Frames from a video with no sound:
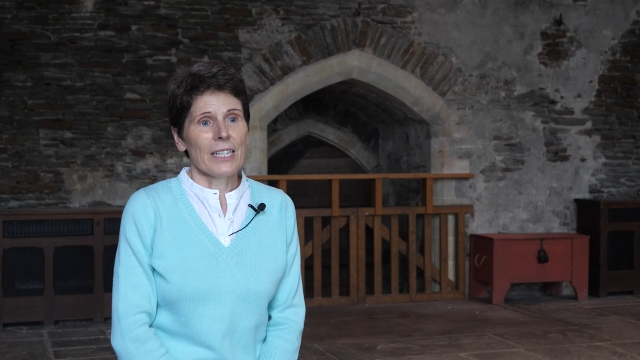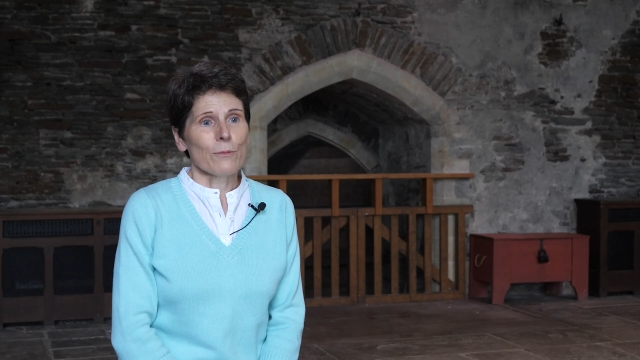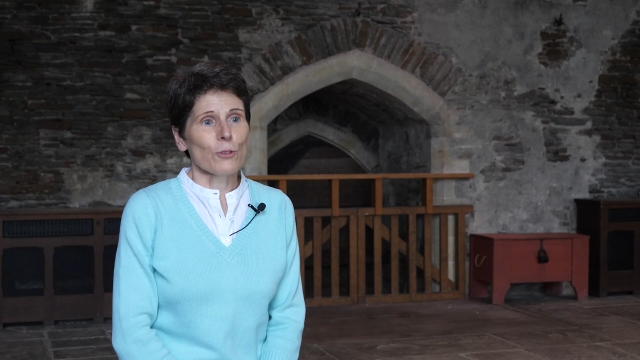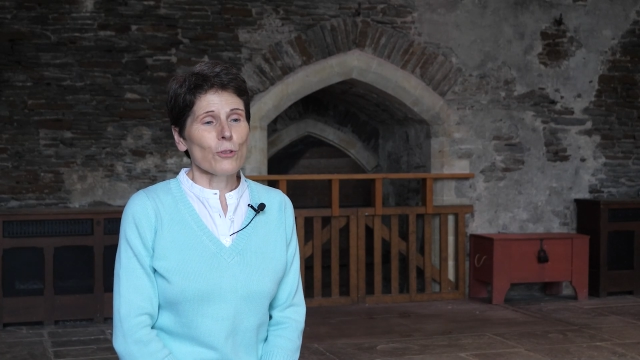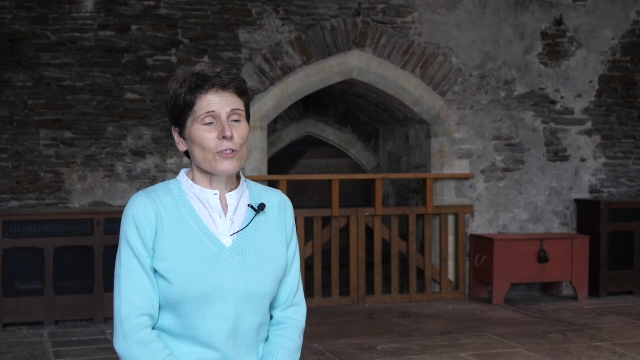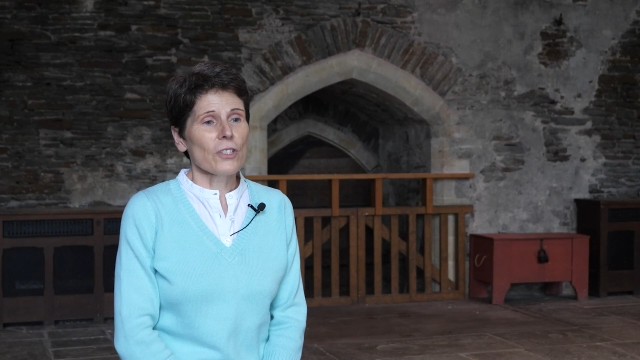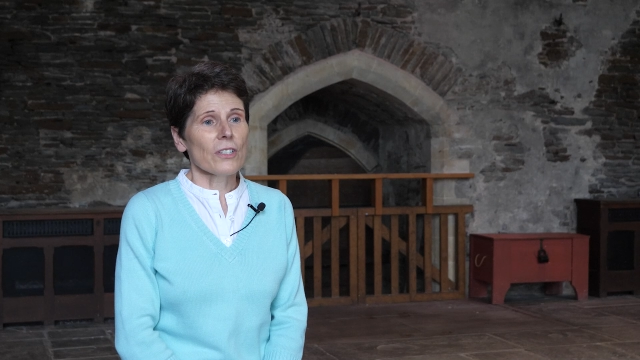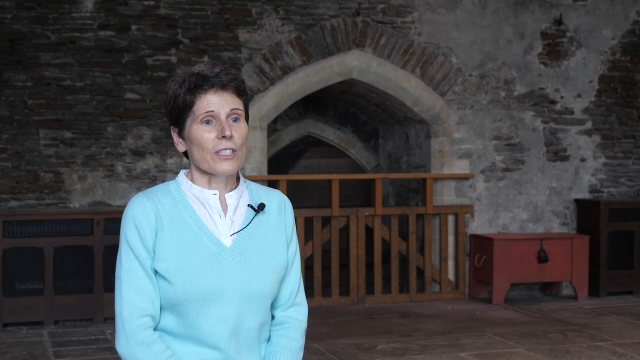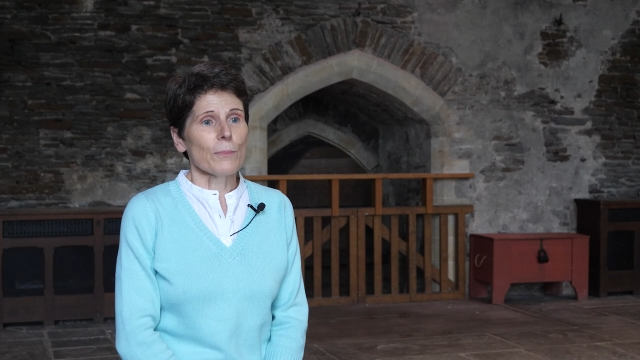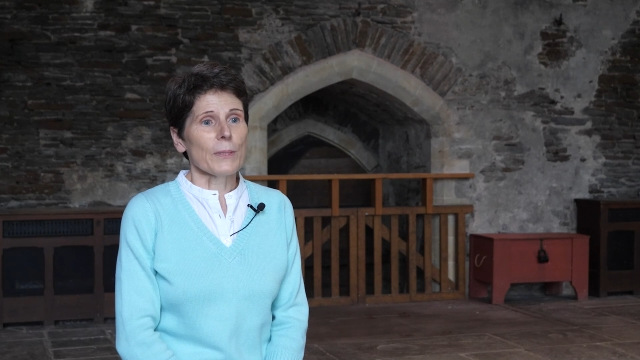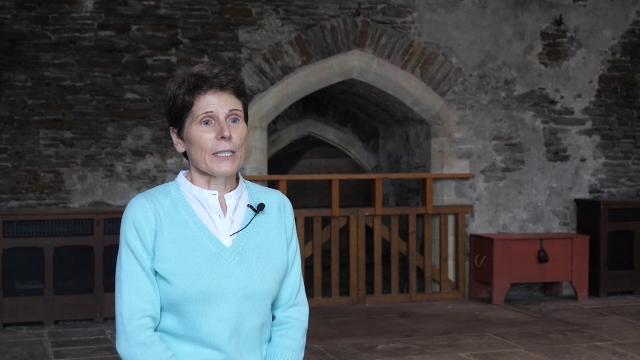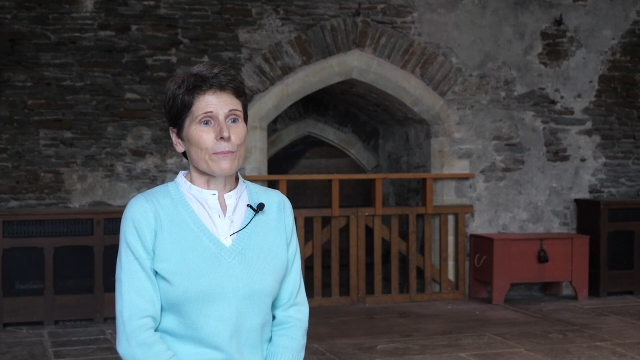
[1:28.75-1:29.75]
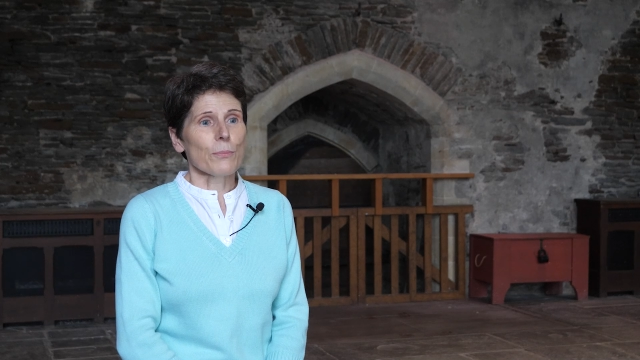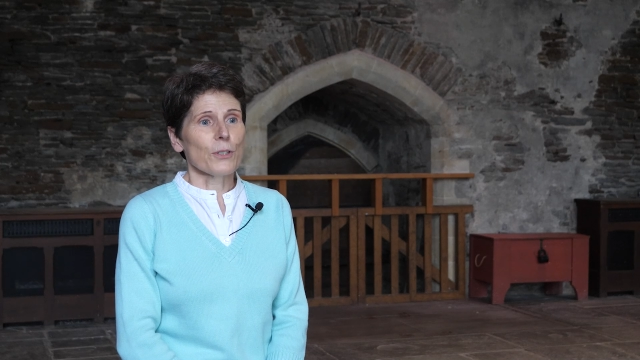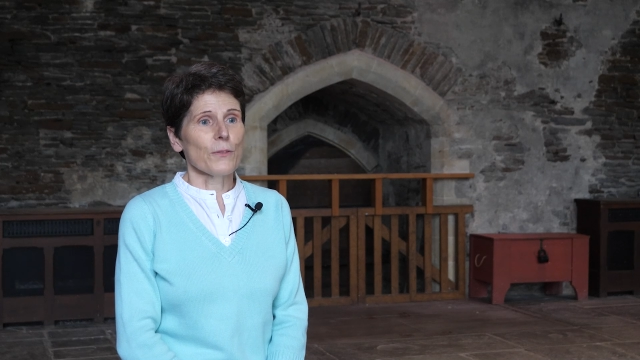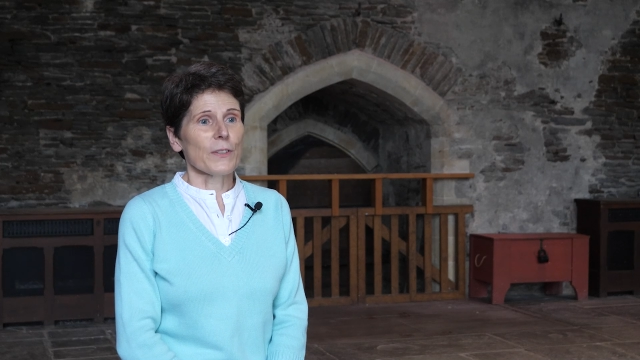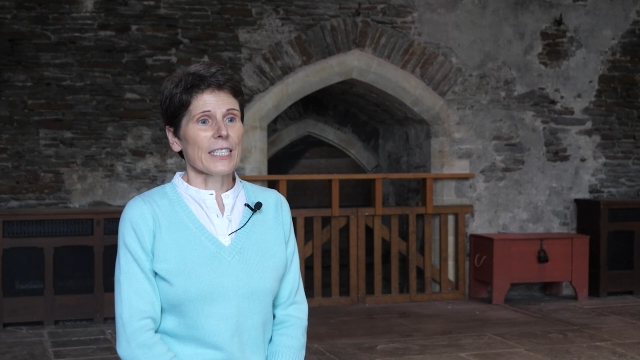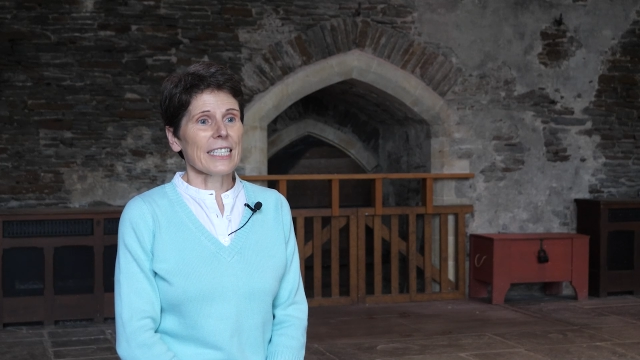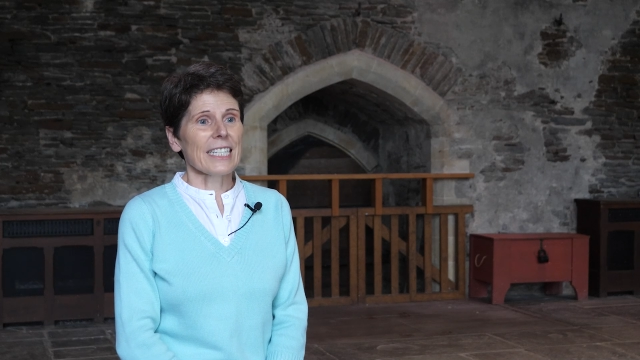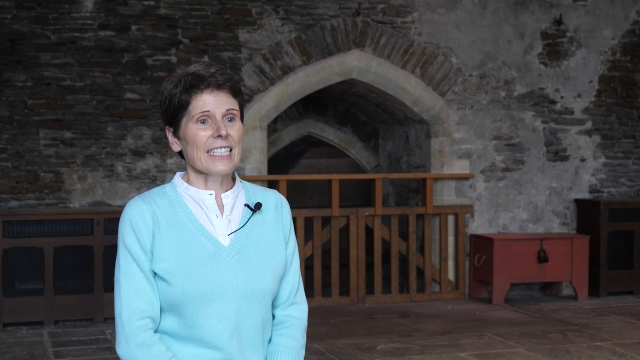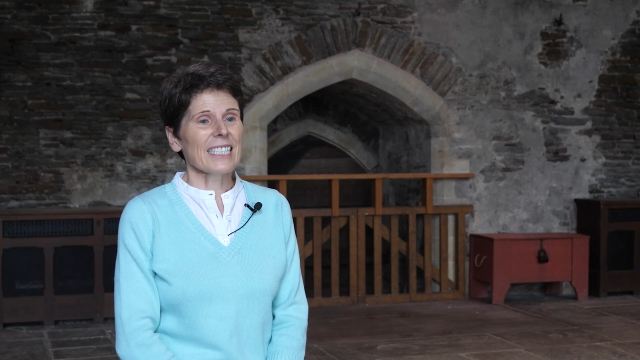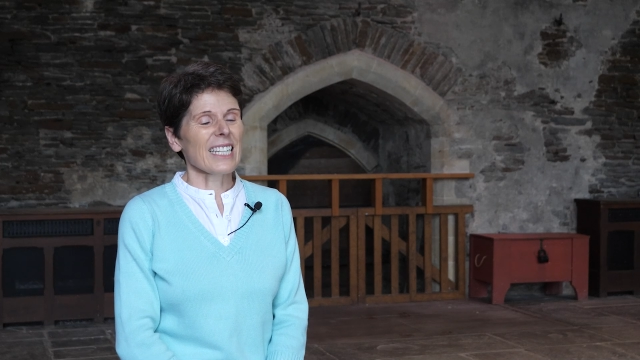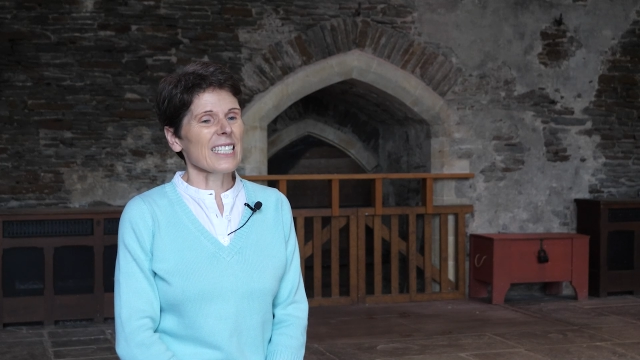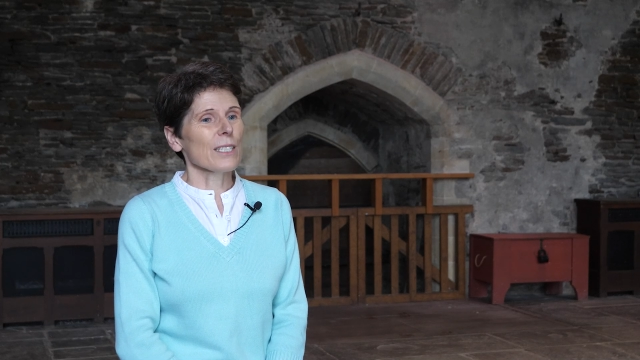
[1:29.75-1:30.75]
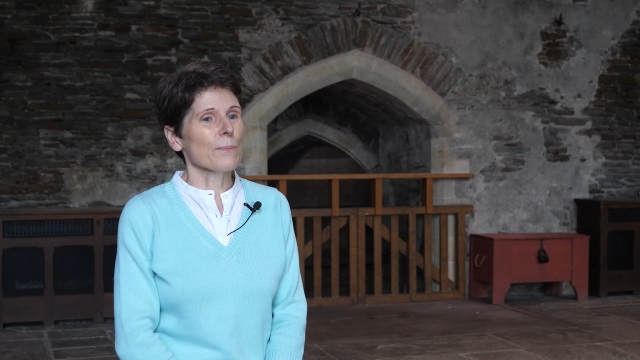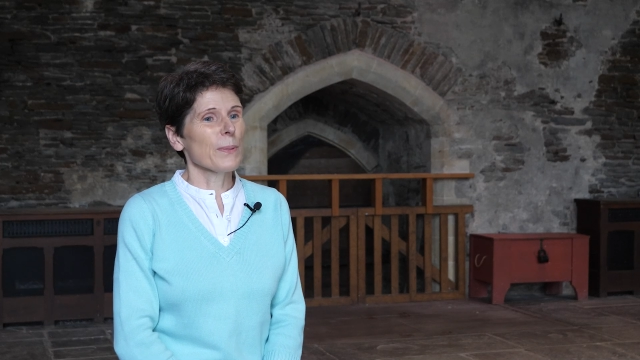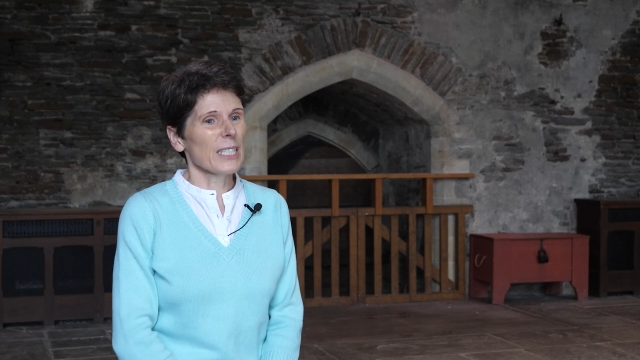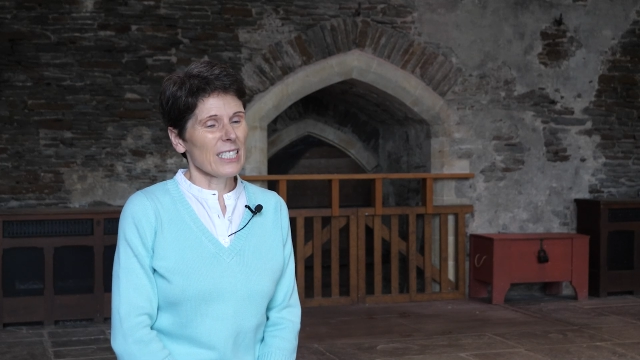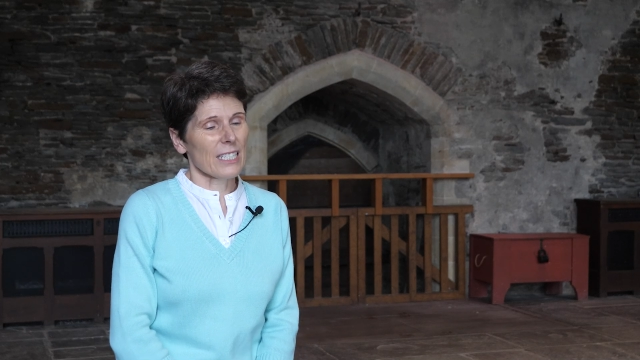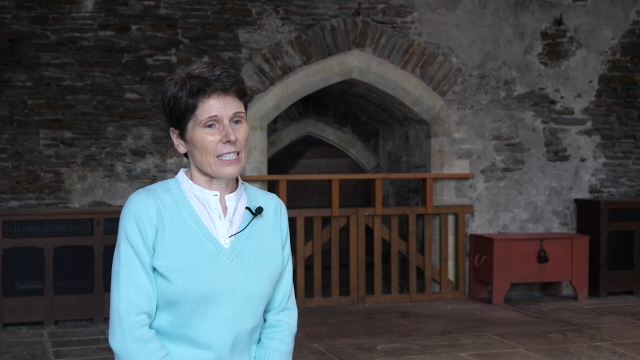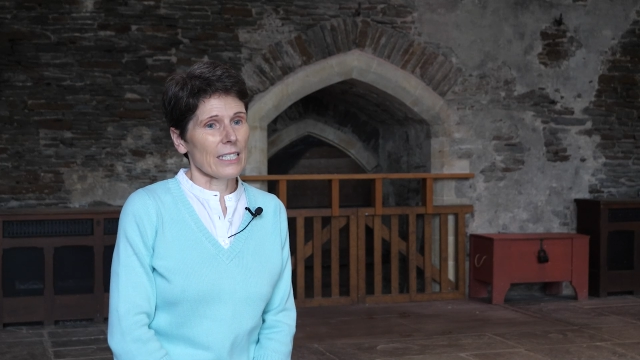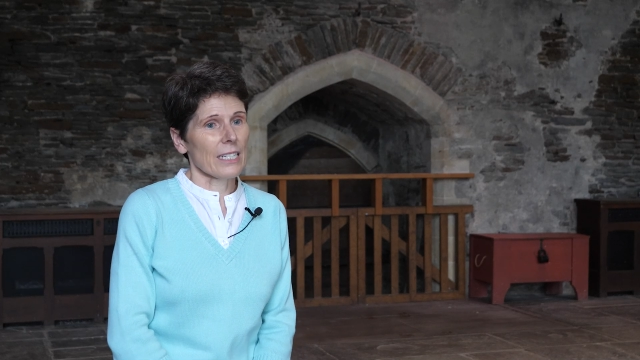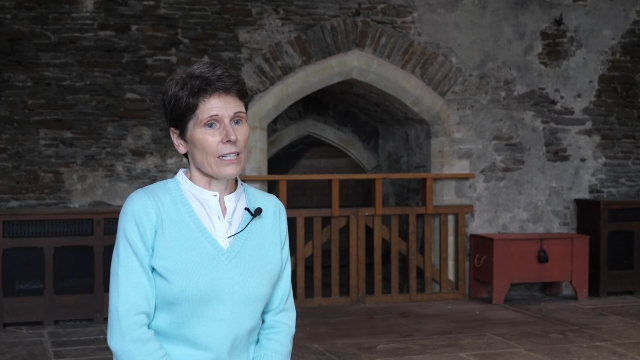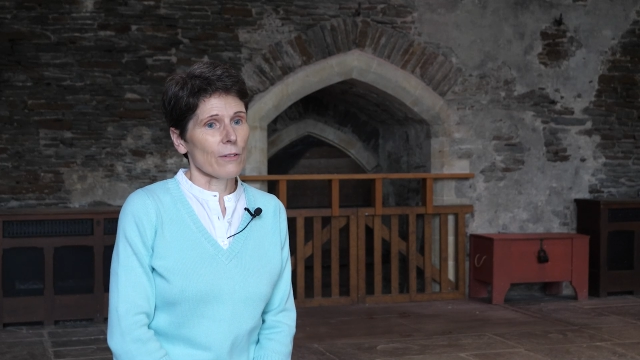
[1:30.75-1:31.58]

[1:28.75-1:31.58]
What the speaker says: we're also going to be improving the accessibility